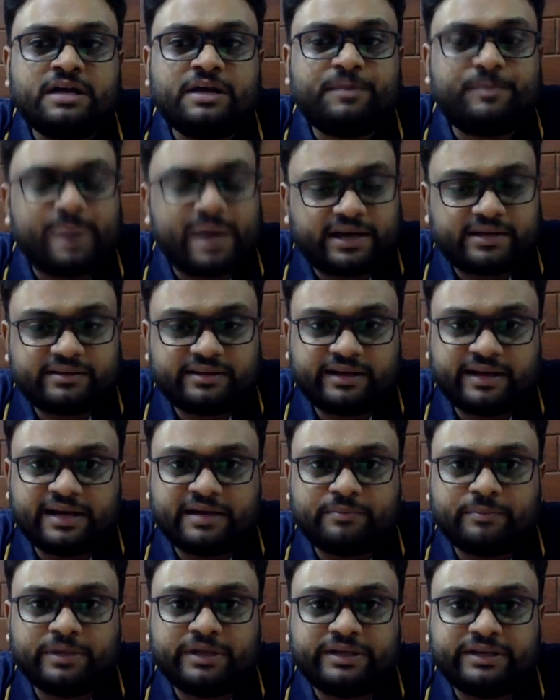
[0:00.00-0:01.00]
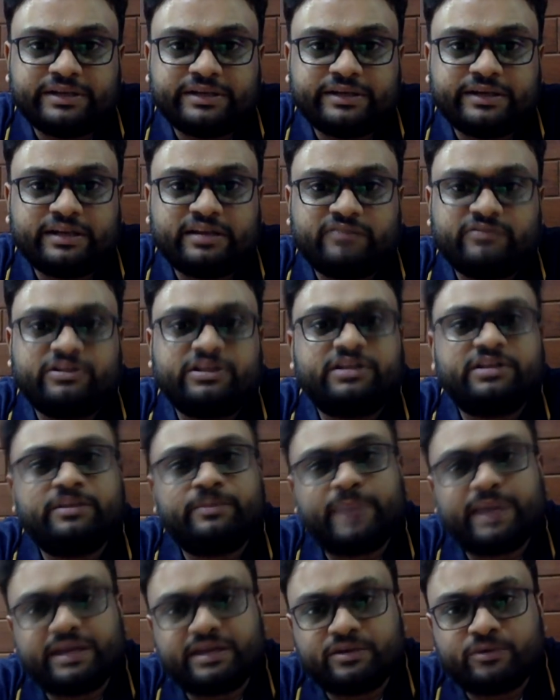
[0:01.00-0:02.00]
packed the right material, whether the
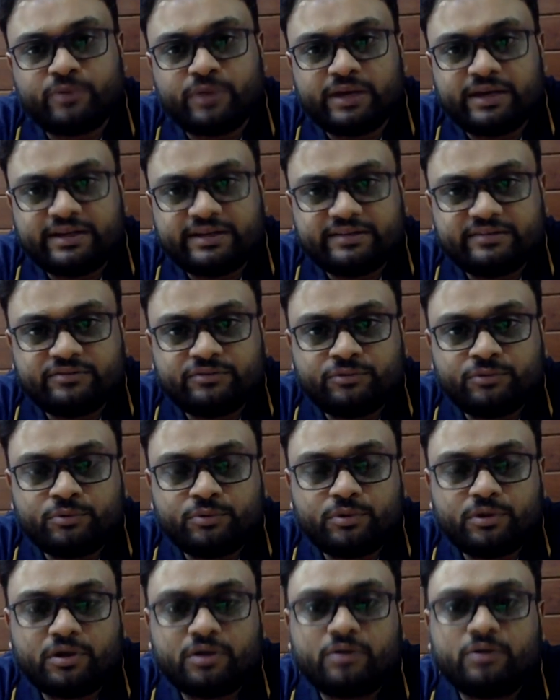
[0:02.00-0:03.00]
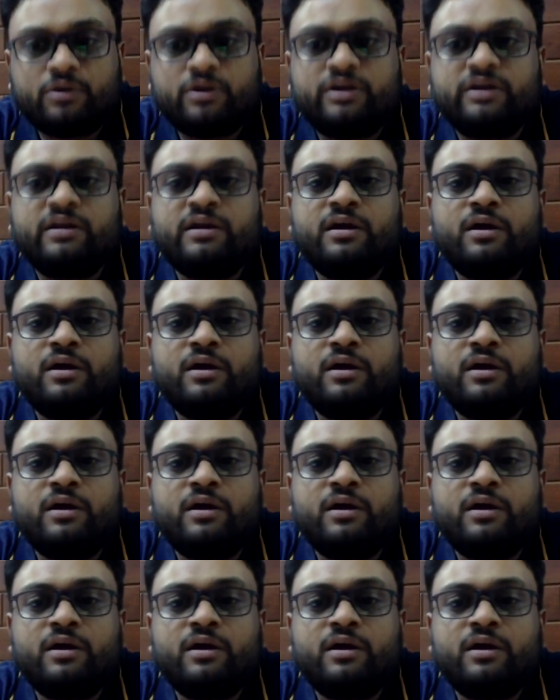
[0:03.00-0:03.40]
packing quality is good or not.